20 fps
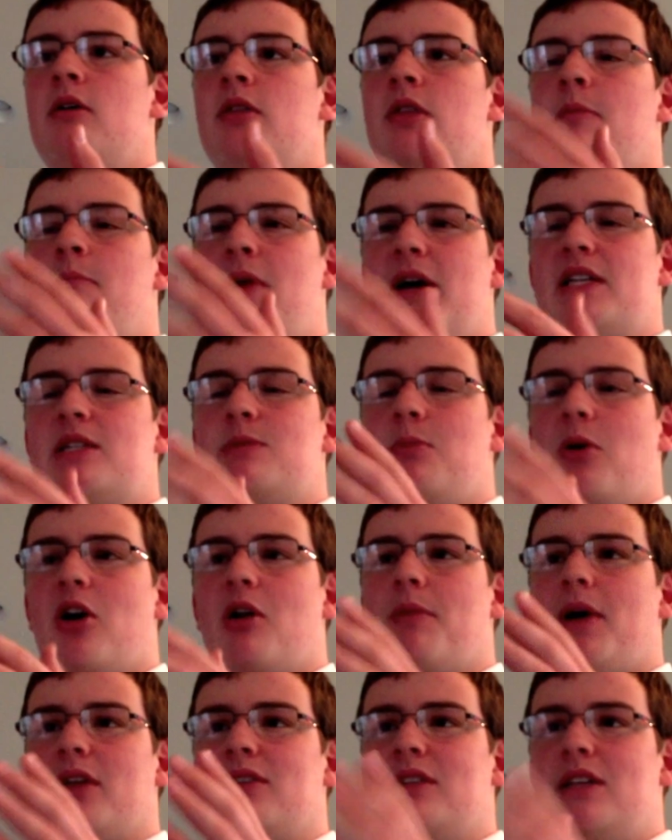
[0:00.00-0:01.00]
The best part
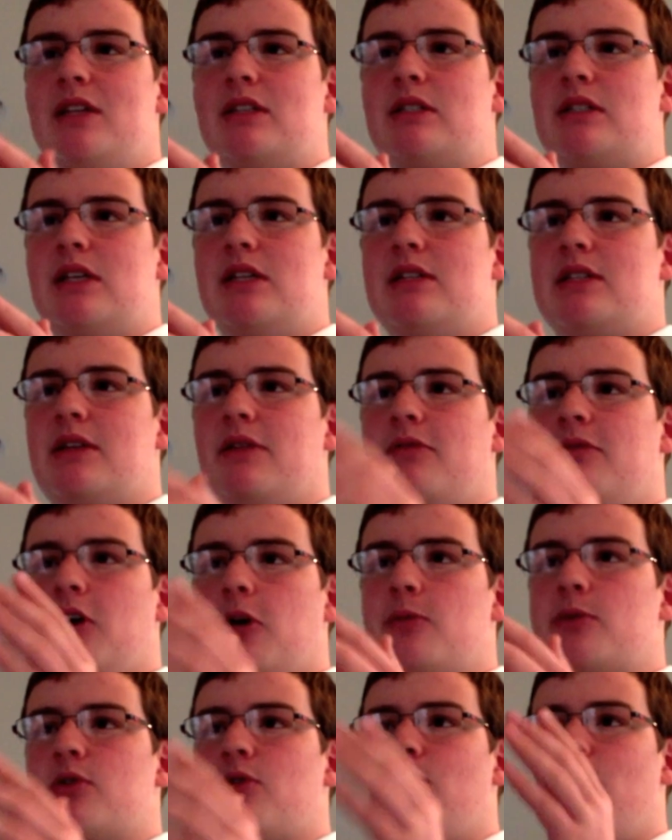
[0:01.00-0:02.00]
about this is that
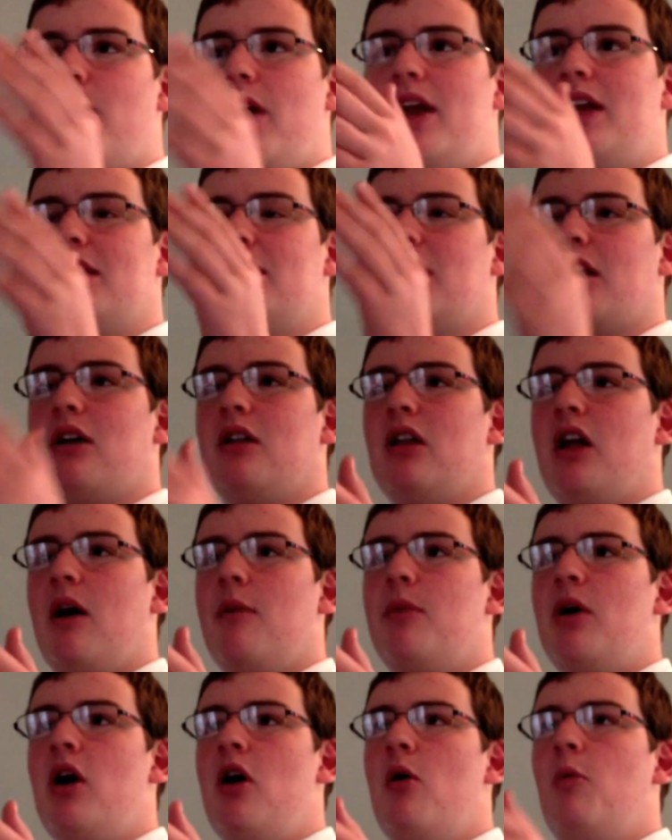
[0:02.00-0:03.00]
Phelps created the
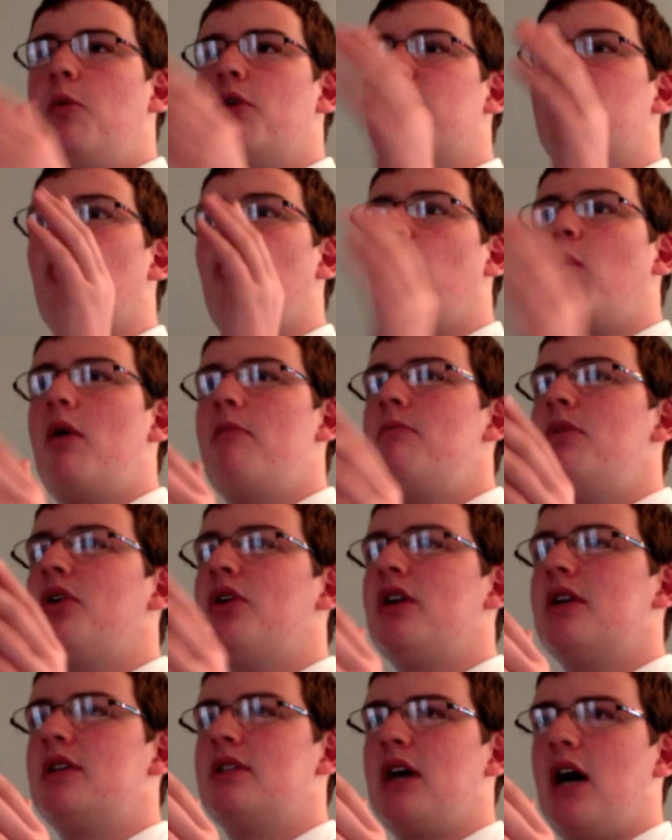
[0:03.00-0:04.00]
club with the $1
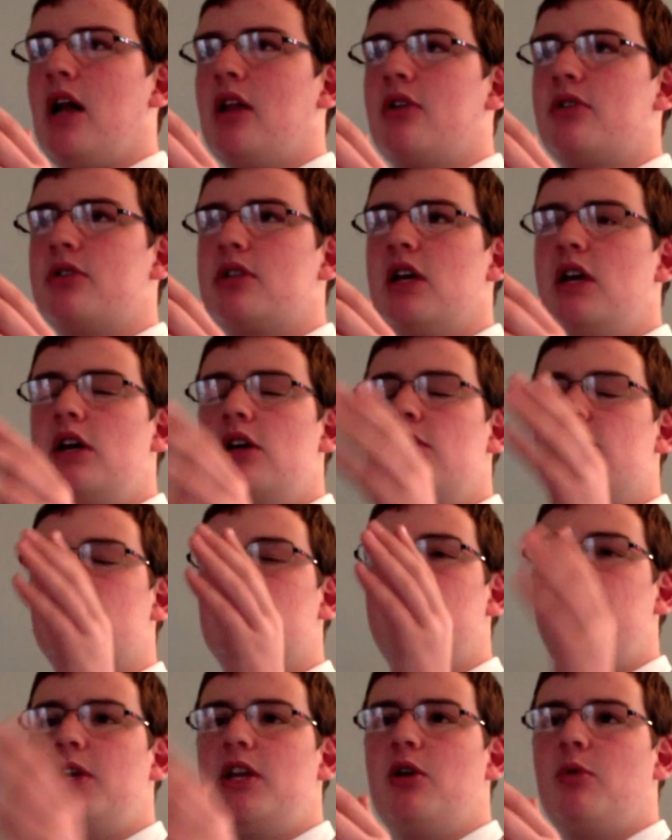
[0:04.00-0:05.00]
million his
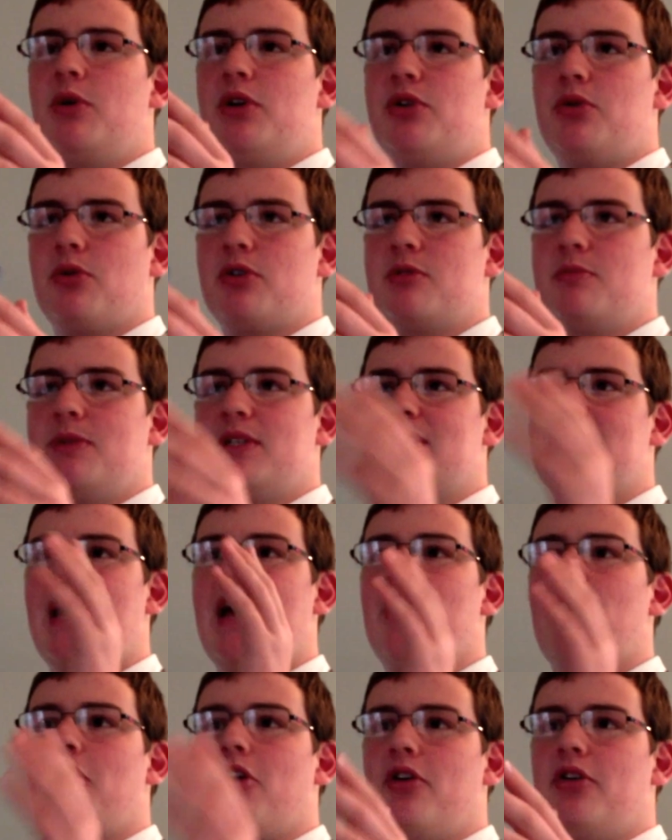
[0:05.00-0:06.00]
Speedo endorsements
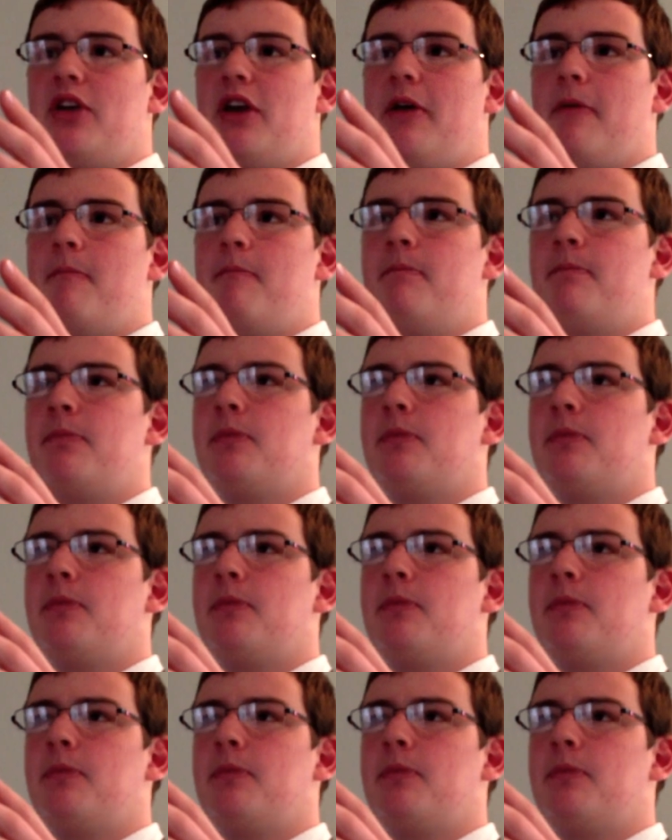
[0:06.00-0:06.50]
had earned him.